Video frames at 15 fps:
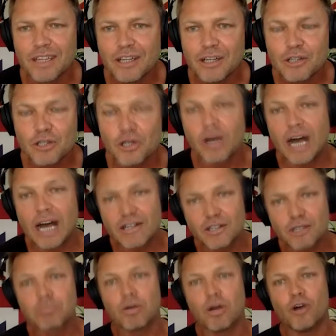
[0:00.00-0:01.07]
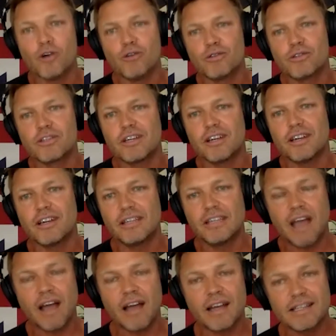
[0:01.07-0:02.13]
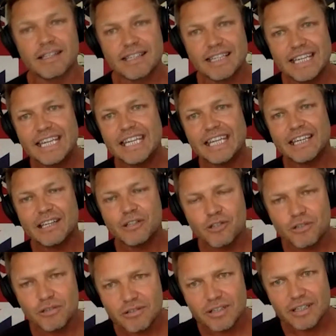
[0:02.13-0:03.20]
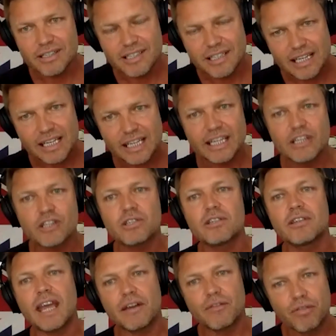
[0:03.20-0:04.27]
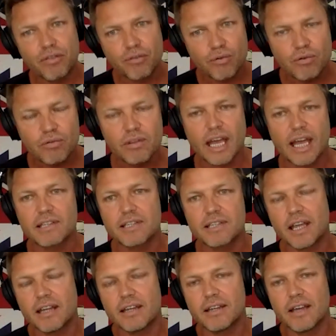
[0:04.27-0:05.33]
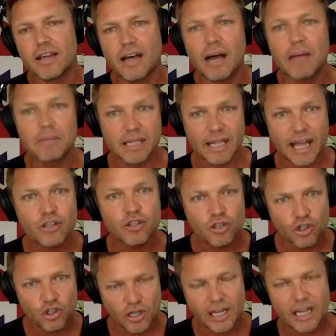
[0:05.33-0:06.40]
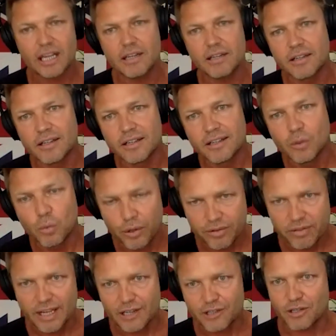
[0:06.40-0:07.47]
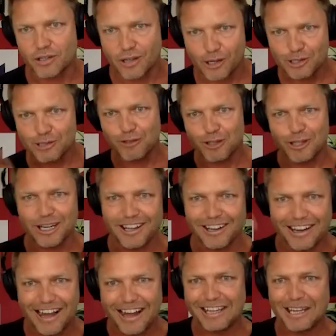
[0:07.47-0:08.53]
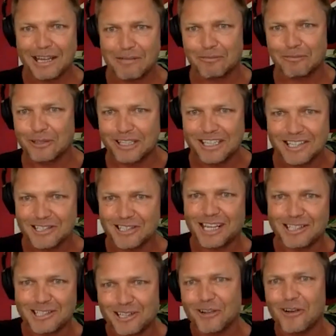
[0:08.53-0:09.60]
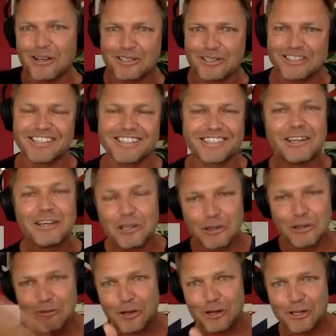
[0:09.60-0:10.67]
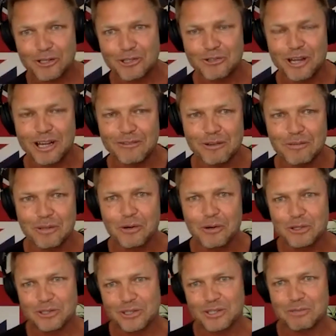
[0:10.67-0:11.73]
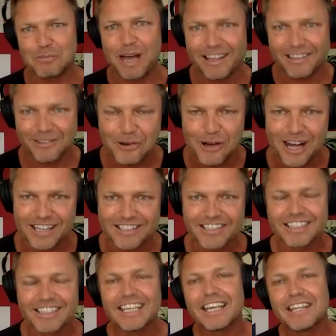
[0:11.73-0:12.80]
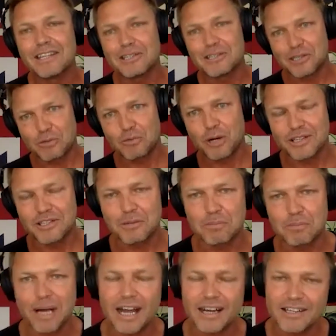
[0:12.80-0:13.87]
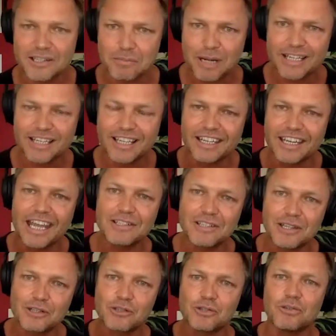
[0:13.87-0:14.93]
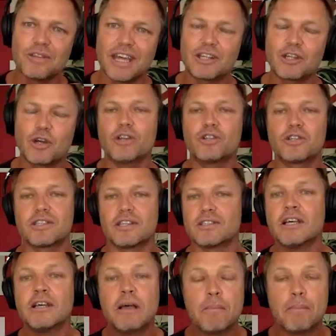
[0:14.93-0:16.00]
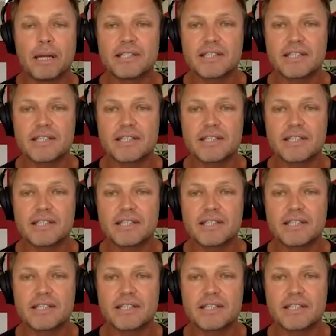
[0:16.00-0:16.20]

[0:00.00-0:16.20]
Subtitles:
so I suppose, it's leaning into that through that. And I'm glad you shared with that. So those of you that are lining up for these sex classes, you've heard it straight from the horse's mouth, right? This is what it's about. It's about connecting to that consciousness. But